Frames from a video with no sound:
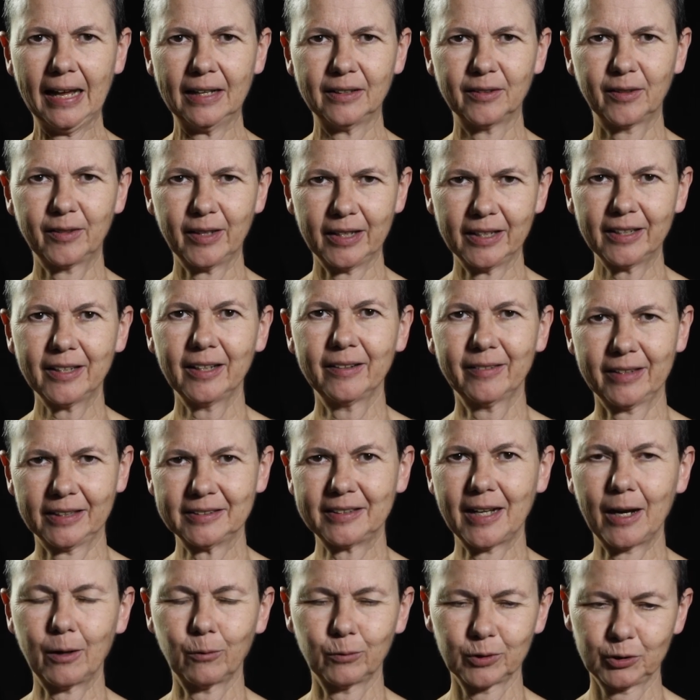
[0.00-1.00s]
thinking that
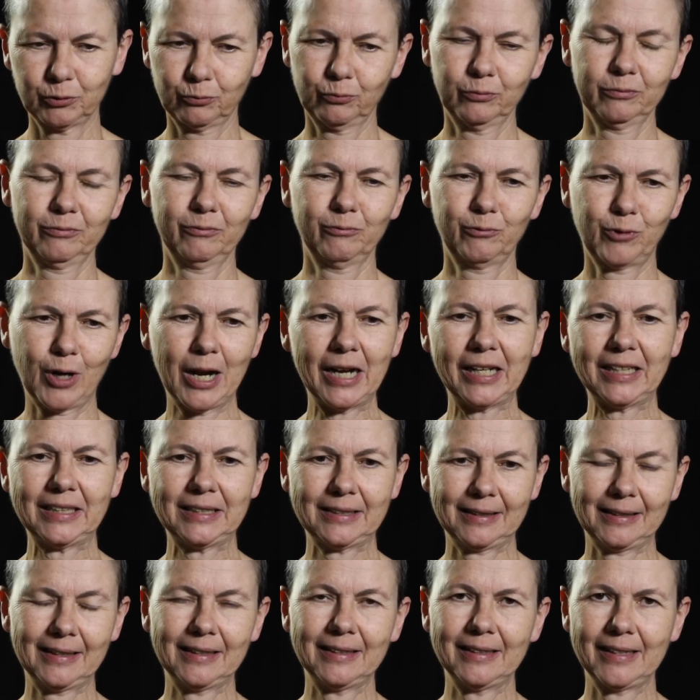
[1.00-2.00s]
I was right
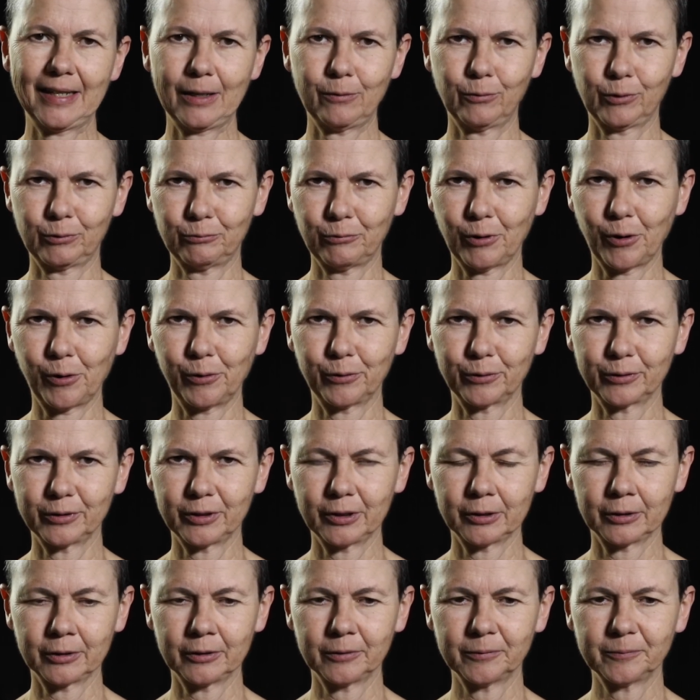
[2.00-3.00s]
and they were wrong,
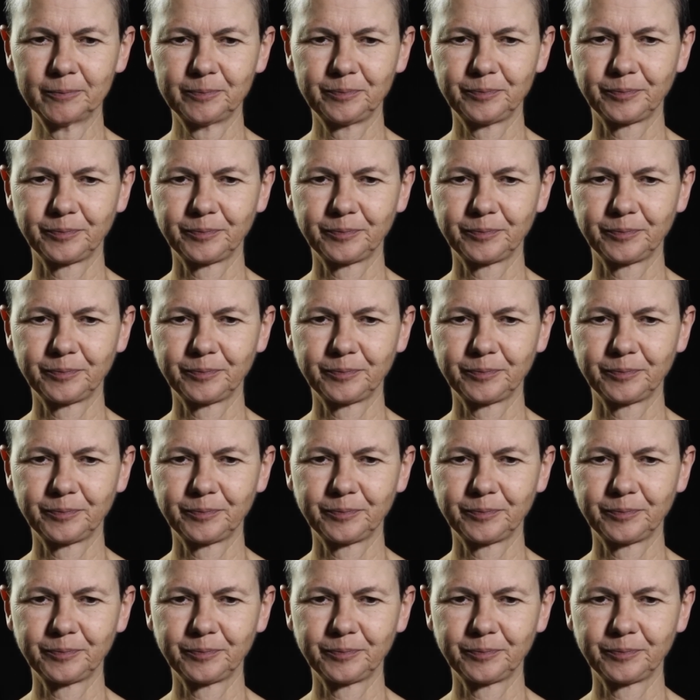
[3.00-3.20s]
you know.